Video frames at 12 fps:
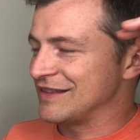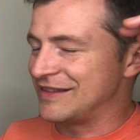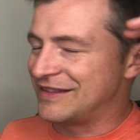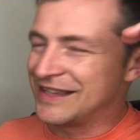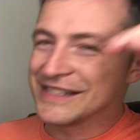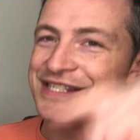
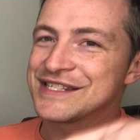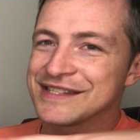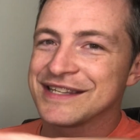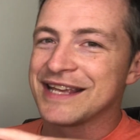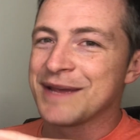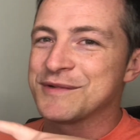this is
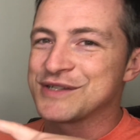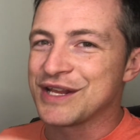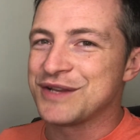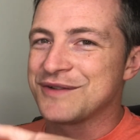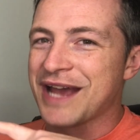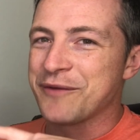the image
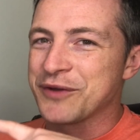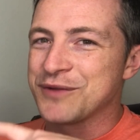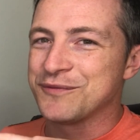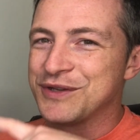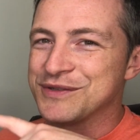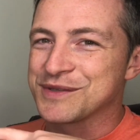that you got when
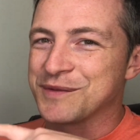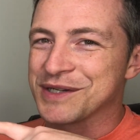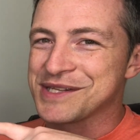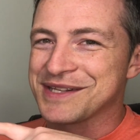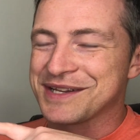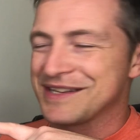you used to
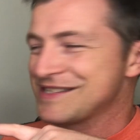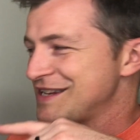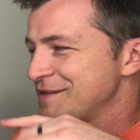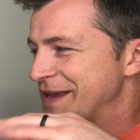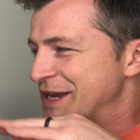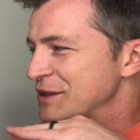walk through the
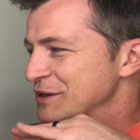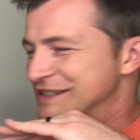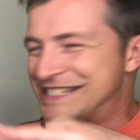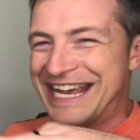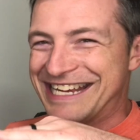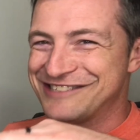Coliseum. Like it
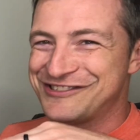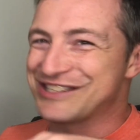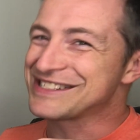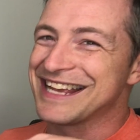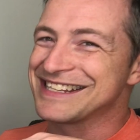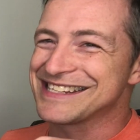looked
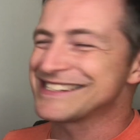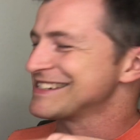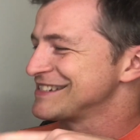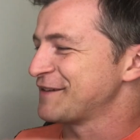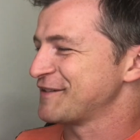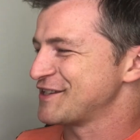just like this,
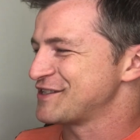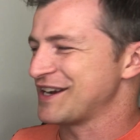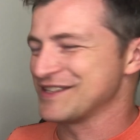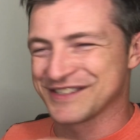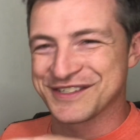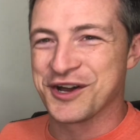except for the
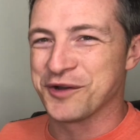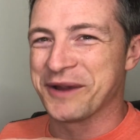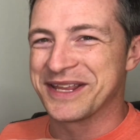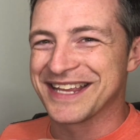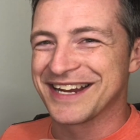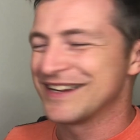giant skull
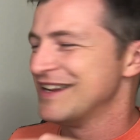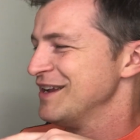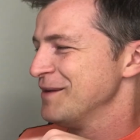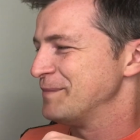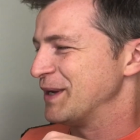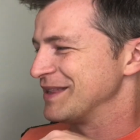right there.
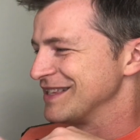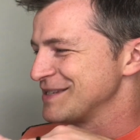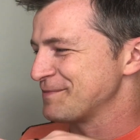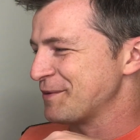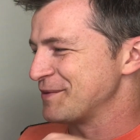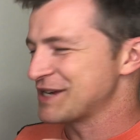But this
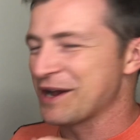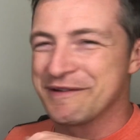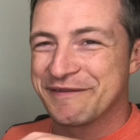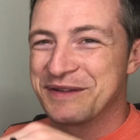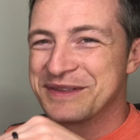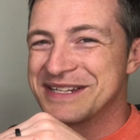is pretty much how
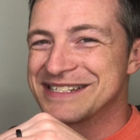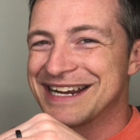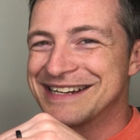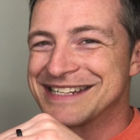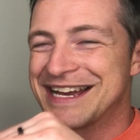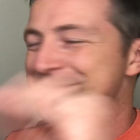it felt the
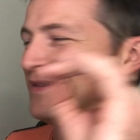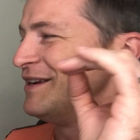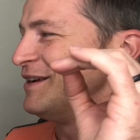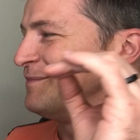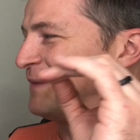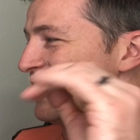entire time.
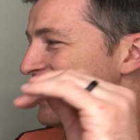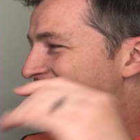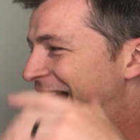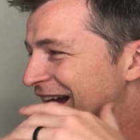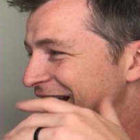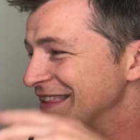But
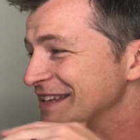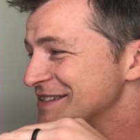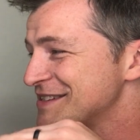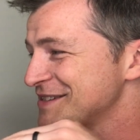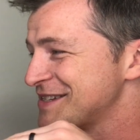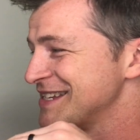I think
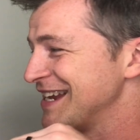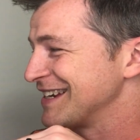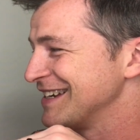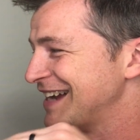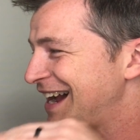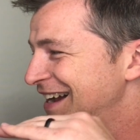this looks
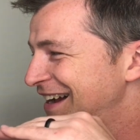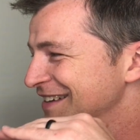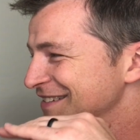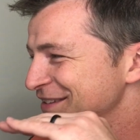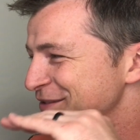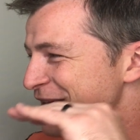sick.
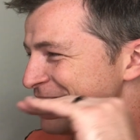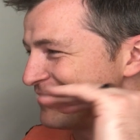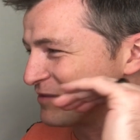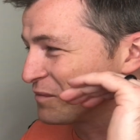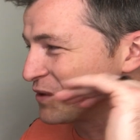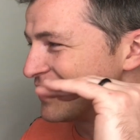
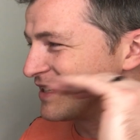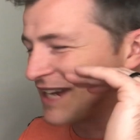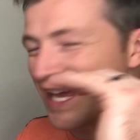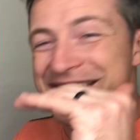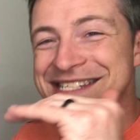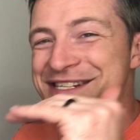It's really
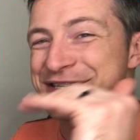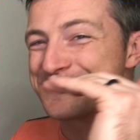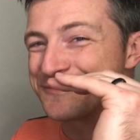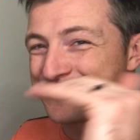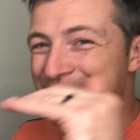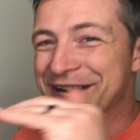
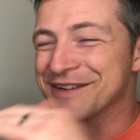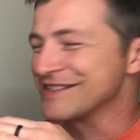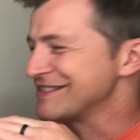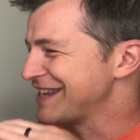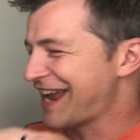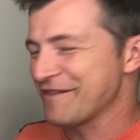Coliseum,
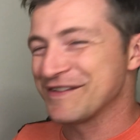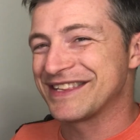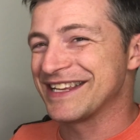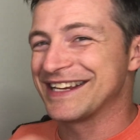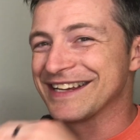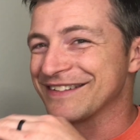Raiders,
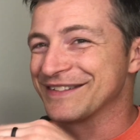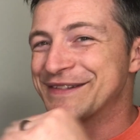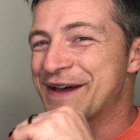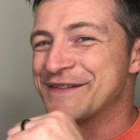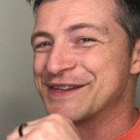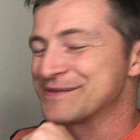everything. Love this